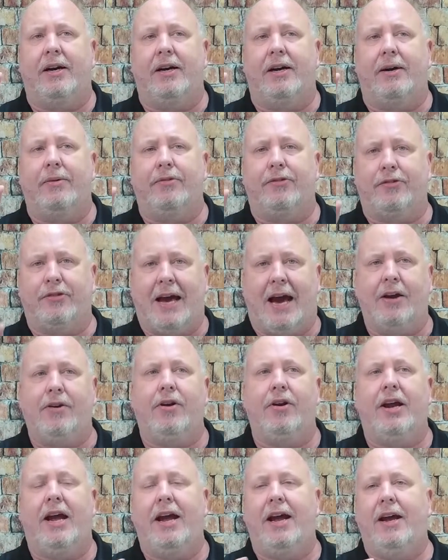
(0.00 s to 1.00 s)

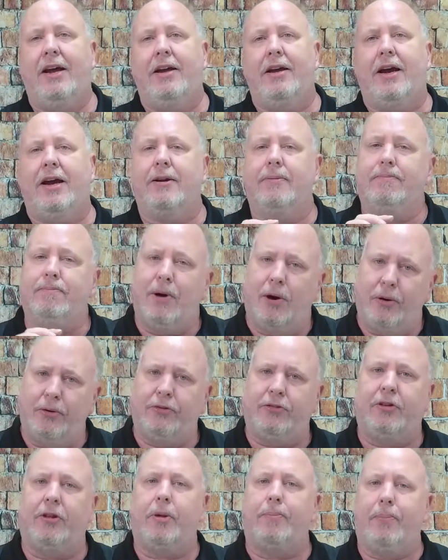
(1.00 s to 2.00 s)
Saturday, and
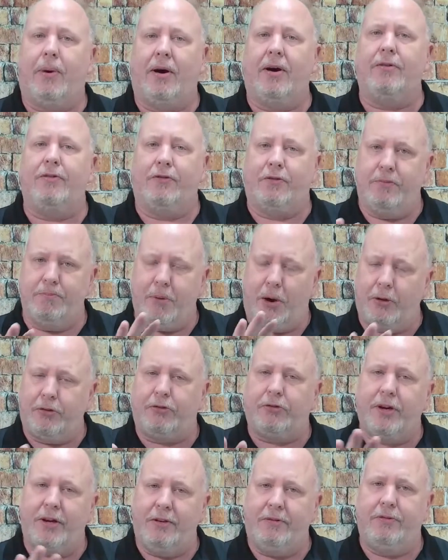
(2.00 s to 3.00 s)
mostly,
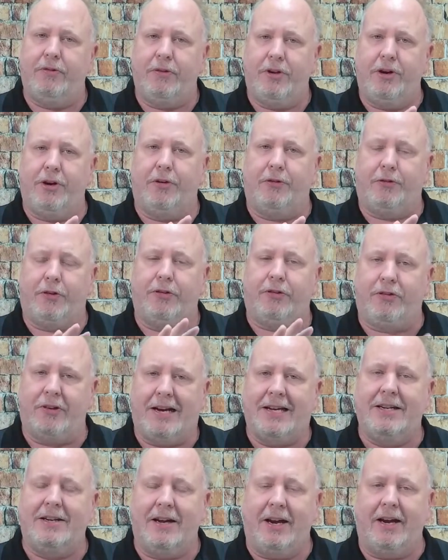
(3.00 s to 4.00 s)
for
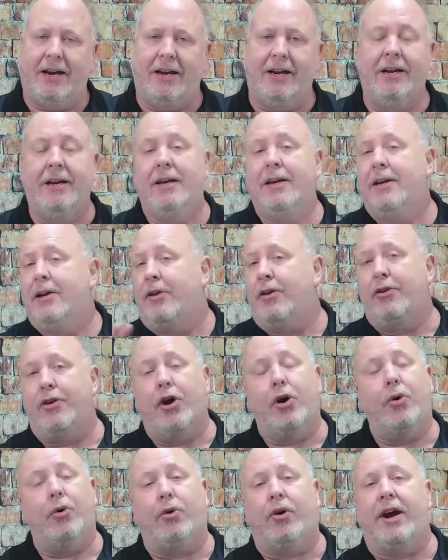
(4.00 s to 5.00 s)
Sunday,
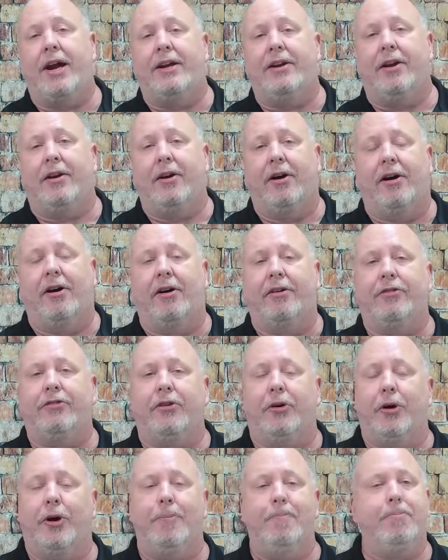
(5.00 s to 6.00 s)
no rain at all.
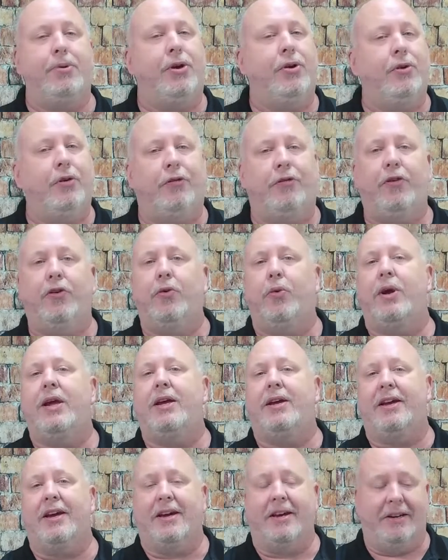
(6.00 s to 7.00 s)
So a beautiful
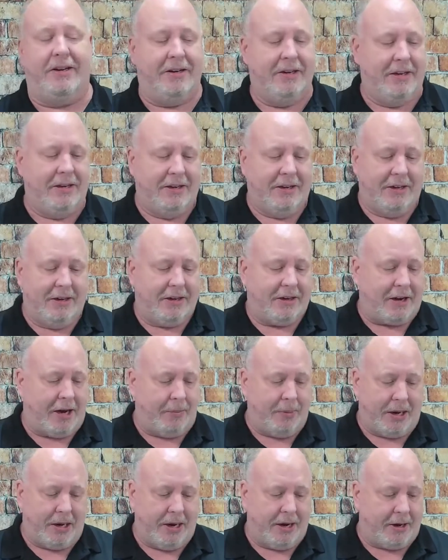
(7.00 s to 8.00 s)
weekend
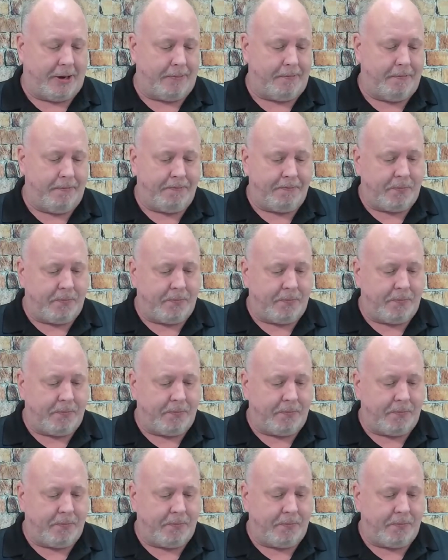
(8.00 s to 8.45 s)
coming up.